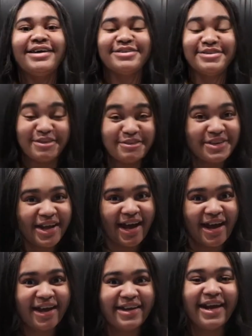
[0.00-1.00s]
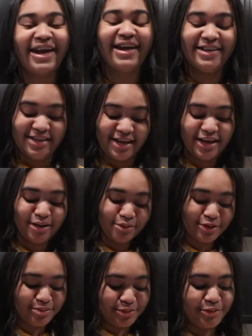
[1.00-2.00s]
So now we're gonna add a
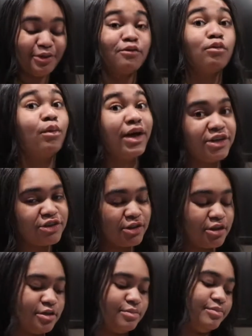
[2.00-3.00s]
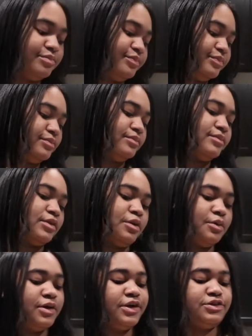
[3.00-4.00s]
tablespoon of white sugar,
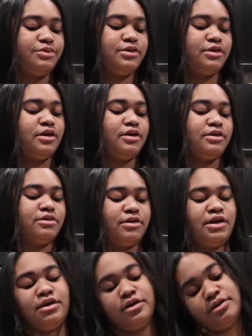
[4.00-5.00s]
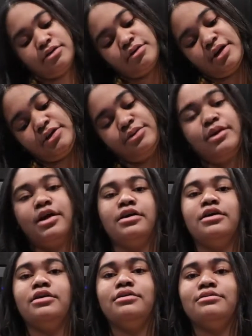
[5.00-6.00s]
or as you wanna call it, gran
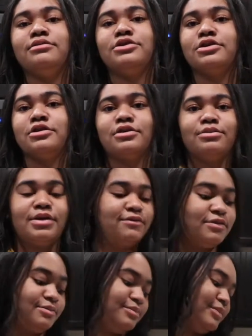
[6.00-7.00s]
granulated sugar, whatever,